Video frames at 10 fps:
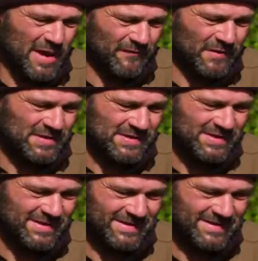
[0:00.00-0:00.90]

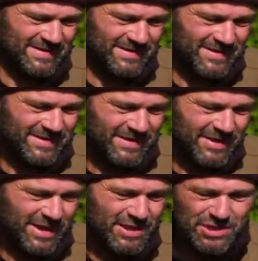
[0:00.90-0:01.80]
methods,
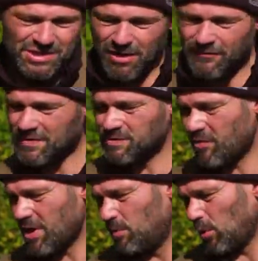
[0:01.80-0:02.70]
hinges over a
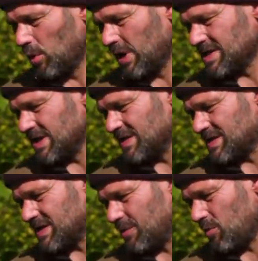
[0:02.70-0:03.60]
spread of boilies in the
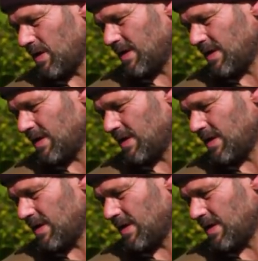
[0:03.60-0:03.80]
silt,